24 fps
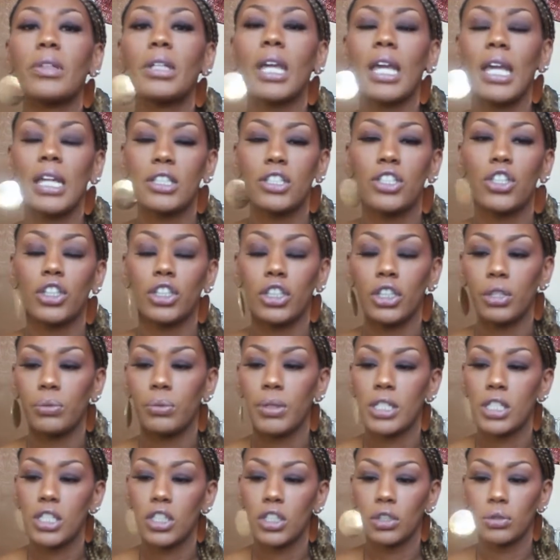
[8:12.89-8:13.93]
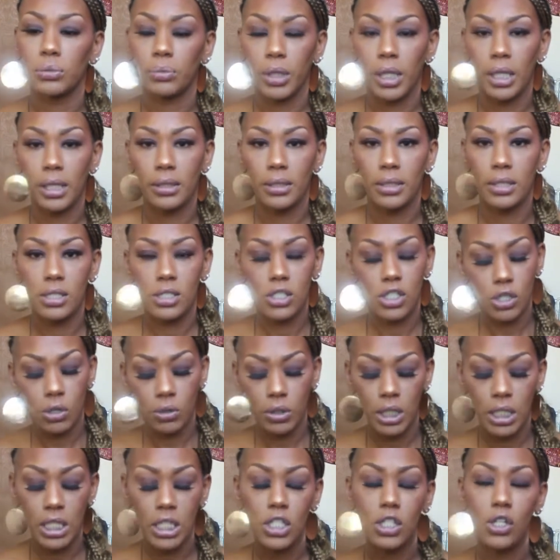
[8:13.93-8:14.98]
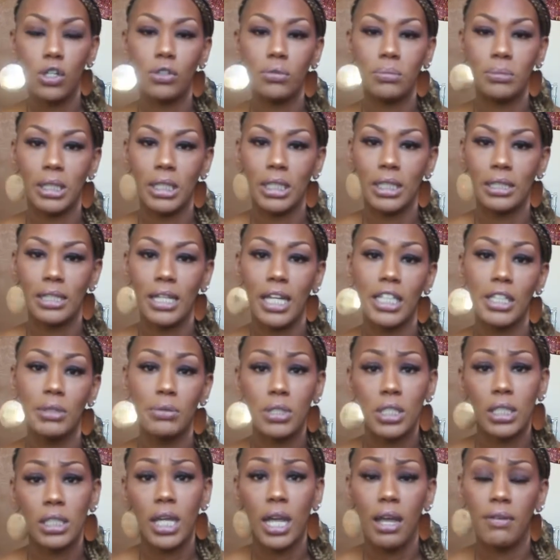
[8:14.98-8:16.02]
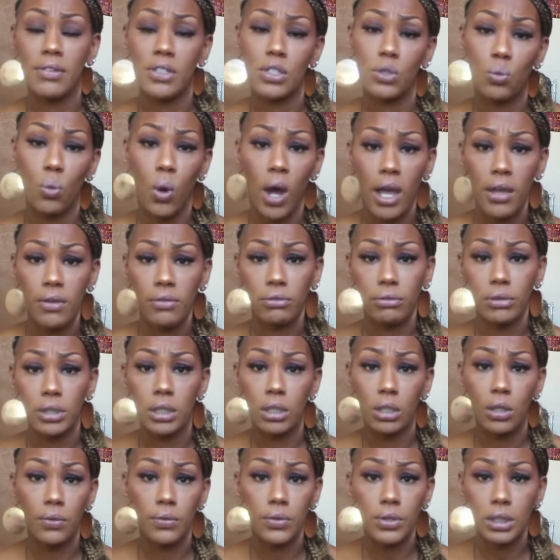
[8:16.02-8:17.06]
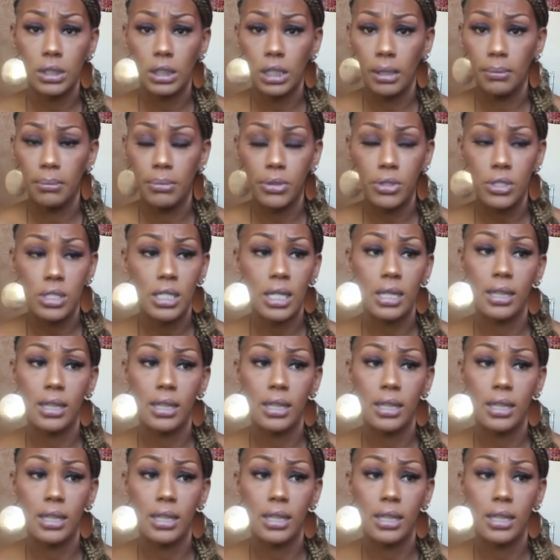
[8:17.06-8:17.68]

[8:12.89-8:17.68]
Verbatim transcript: and turn in the rest of the rent. So he told me that he was going to have his wife relook over the numbers.